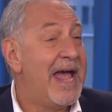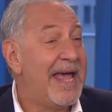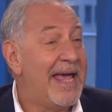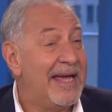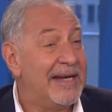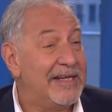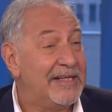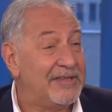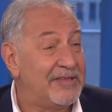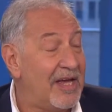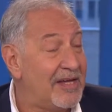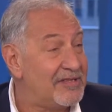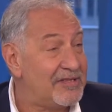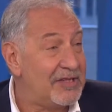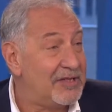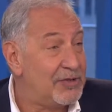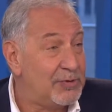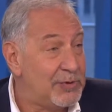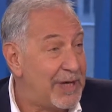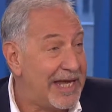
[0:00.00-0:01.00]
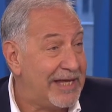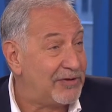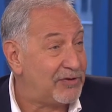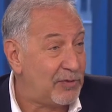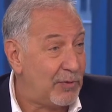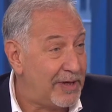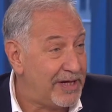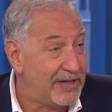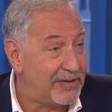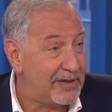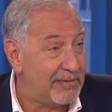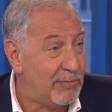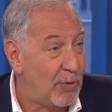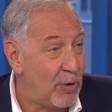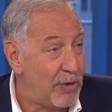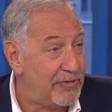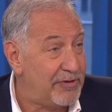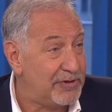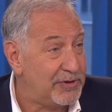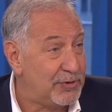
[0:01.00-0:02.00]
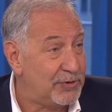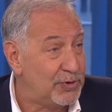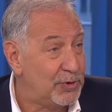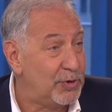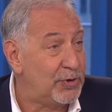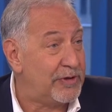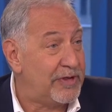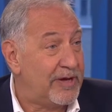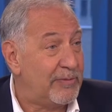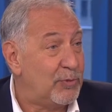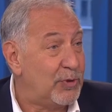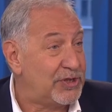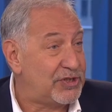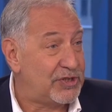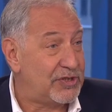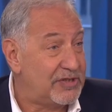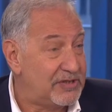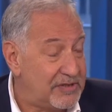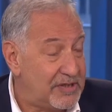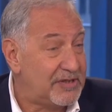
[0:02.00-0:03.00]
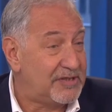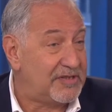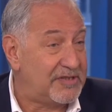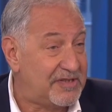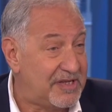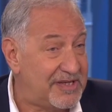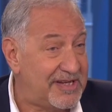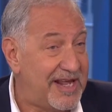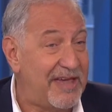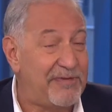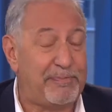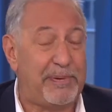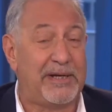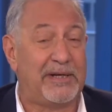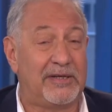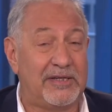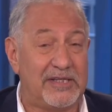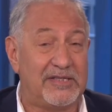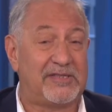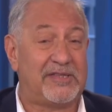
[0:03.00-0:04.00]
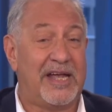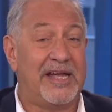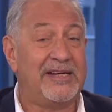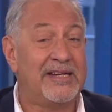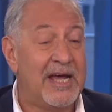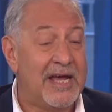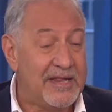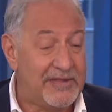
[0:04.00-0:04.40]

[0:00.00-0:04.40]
and you can't do anything more than you do to them, which is this is a death penalty state.